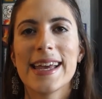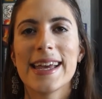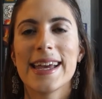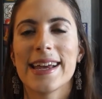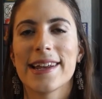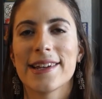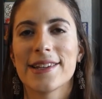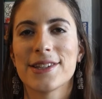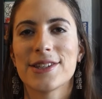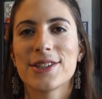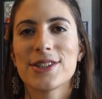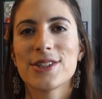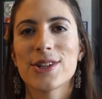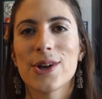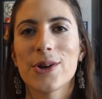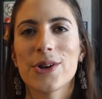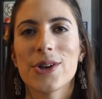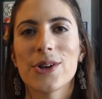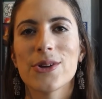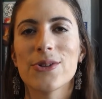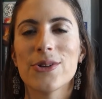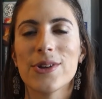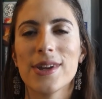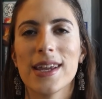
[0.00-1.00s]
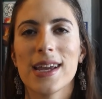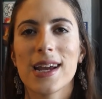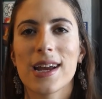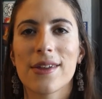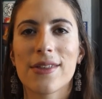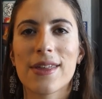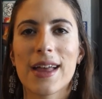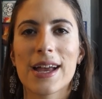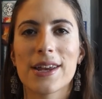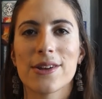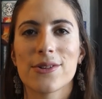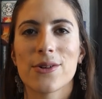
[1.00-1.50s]
It's so unique
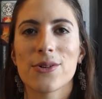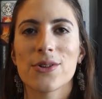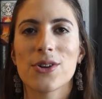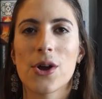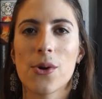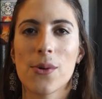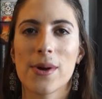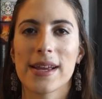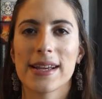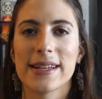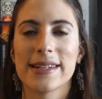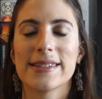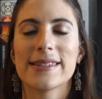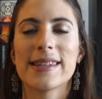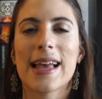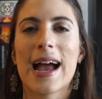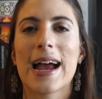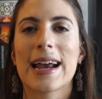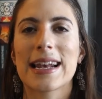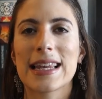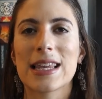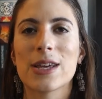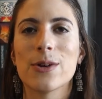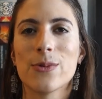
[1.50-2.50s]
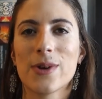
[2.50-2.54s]
that I don't know exactly